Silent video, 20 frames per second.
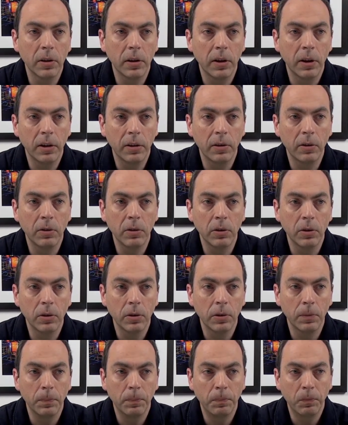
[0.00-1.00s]
at
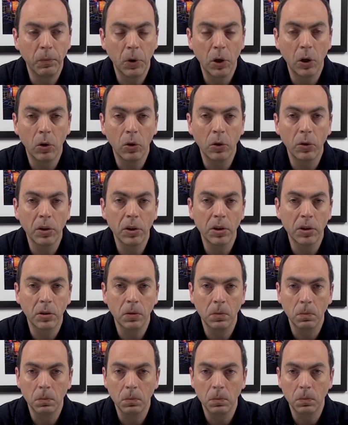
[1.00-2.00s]
the longest
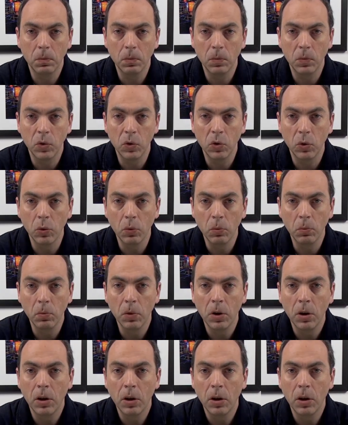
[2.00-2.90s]
zoom